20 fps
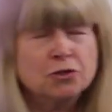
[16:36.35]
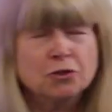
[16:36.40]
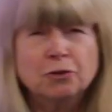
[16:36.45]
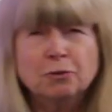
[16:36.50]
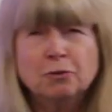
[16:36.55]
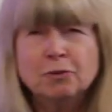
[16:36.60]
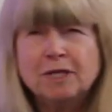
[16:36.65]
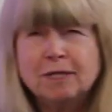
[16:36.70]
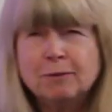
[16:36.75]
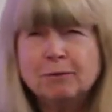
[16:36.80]

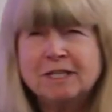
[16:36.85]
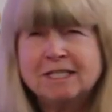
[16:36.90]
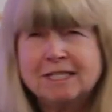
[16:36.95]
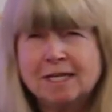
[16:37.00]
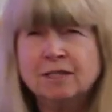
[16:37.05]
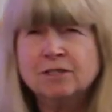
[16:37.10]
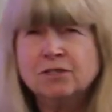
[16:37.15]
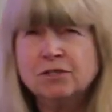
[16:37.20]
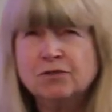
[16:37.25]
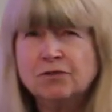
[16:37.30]
or we
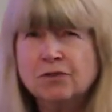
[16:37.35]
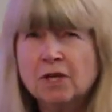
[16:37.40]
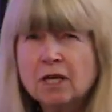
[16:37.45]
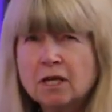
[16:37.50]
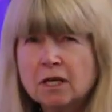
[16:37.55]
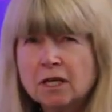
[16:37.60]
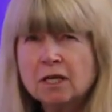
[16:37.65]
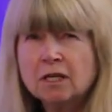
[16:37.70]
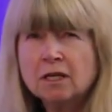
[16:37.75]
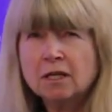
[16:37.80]
tend to
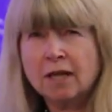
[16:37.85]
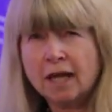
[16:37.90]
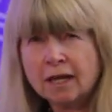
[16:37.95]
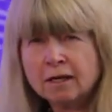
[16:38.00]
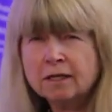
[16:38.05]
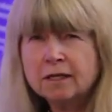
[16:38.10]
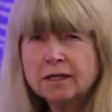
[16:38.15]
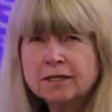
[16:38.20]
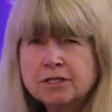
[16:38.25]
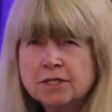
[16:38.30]
think in an
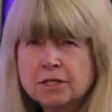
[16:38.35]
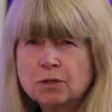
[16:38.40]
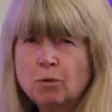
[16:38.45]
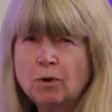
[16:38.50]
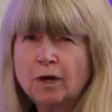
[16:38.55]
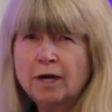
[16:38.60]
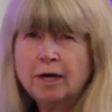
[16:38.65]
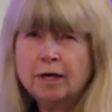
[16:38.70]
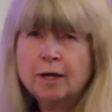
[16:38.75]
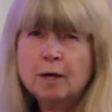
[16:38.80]
analytic
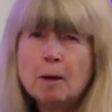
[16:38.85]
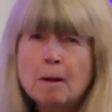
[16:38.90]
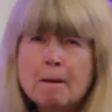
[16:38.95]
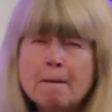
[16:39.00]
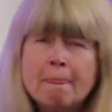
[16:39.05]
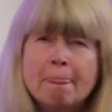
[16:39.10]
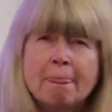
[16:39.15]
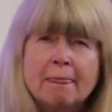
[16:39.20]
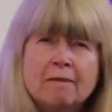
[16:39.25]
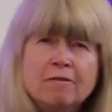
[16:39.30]
way,
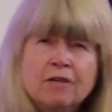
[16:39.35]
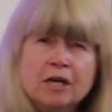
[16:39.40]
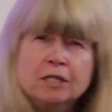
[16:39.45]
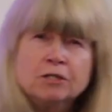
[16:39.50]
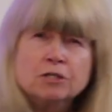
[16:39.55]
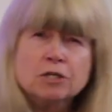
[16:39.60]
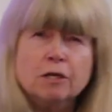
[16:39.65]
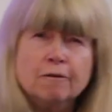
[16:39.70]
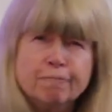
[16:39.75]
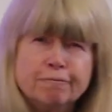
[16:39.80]

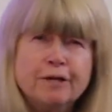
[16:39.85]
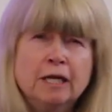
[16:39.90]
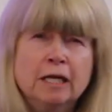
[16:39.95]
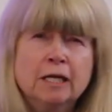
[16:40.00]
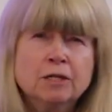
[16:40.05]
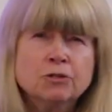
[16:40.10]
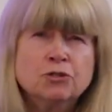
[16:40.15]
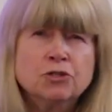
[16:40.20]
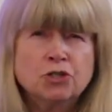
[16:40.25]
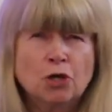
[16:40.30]
that
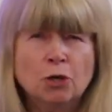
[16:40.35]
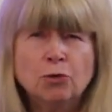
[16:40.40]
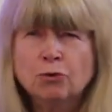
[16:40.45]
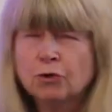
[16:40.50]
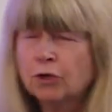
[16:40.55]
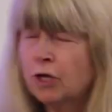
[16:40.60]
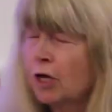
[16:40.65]
feelings don't